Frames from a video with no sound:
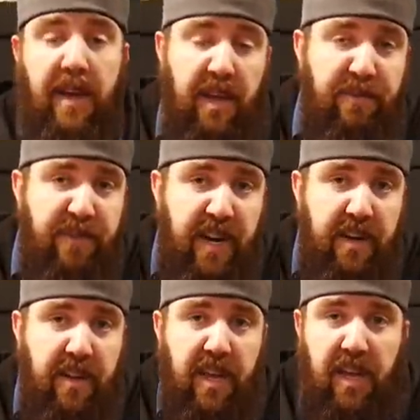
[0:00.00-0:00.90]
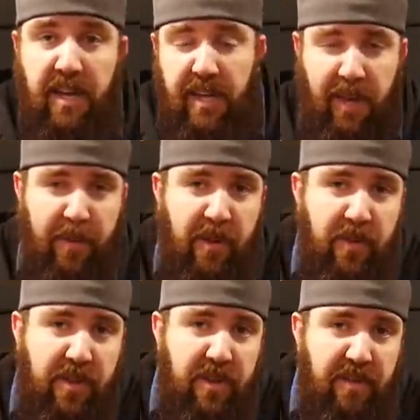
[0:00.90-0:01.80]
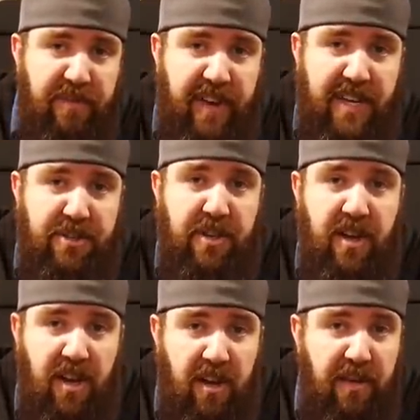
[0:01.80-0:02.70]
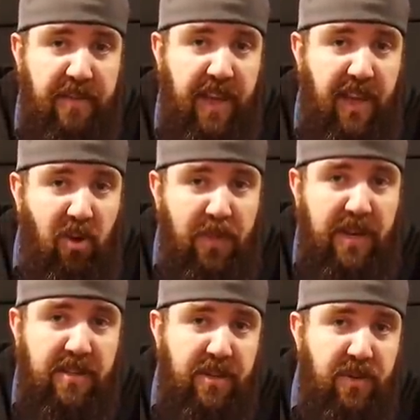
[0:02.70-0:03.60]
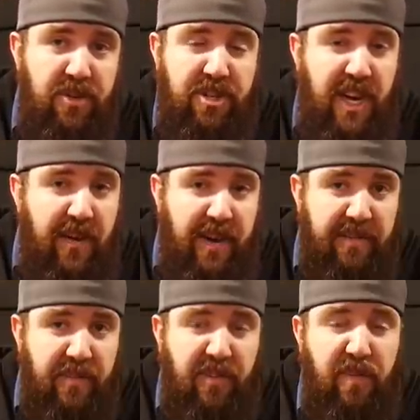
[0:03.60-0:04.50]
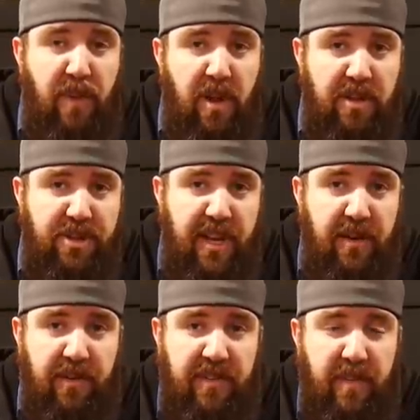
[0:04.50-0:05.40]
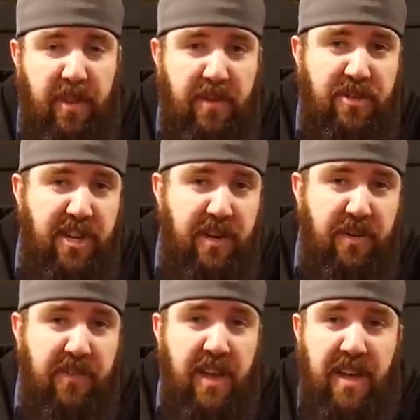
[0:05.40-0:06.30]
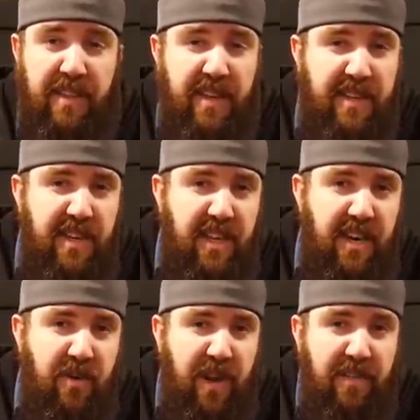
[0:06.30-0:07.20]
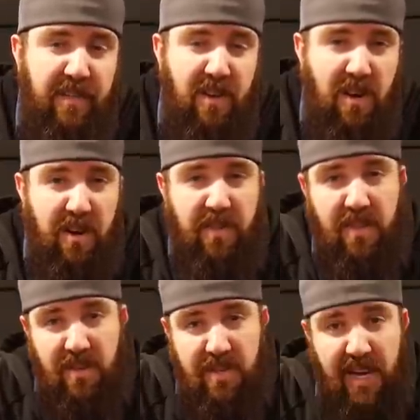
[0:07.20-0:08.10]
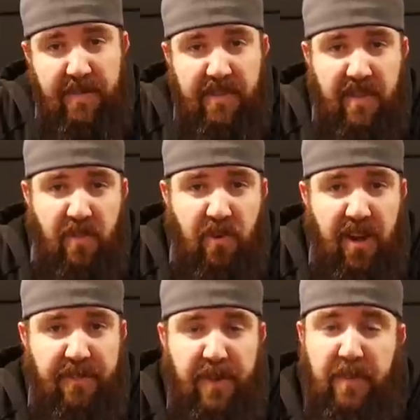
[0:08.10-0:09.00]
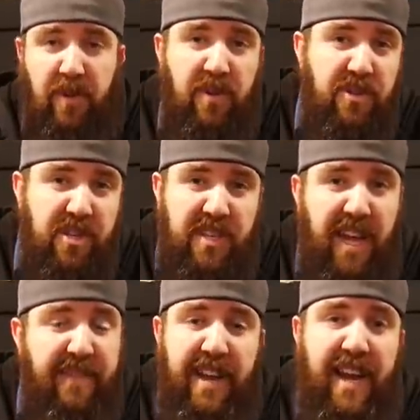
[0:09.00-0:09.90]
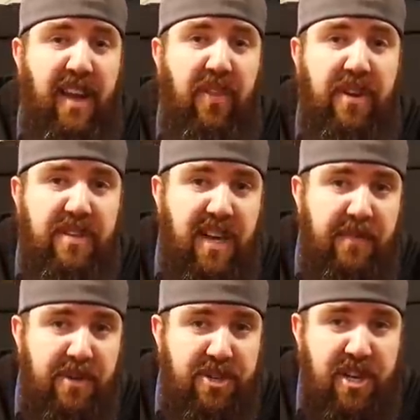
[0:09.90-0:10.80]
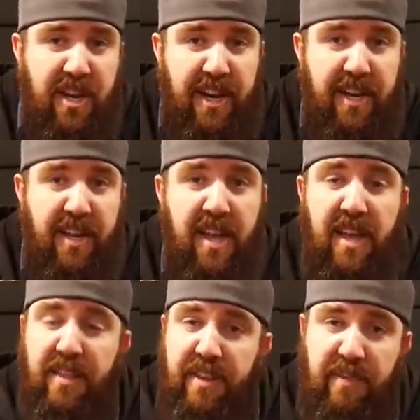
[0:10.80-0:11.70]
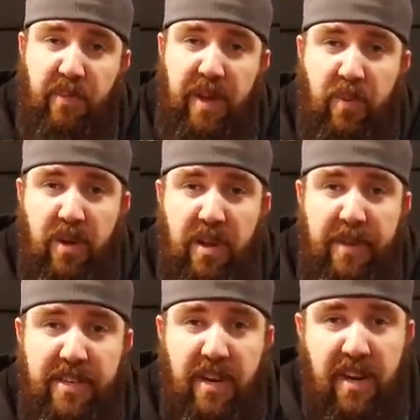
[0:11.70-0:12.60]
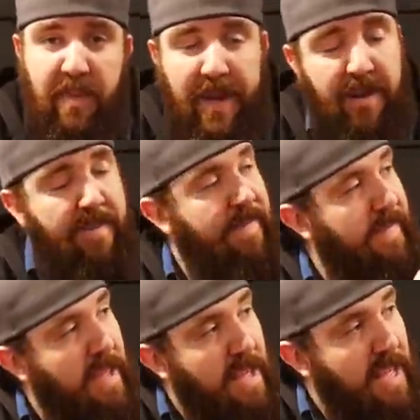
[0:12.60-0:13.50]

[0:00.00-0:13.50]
And finally, in keeping with good fashion of helping to shout out some smaller channels, some of those channels that didn't get a great start, the diamonds in the rough, people who just haven't had their time to shine, this week we're going to be talking about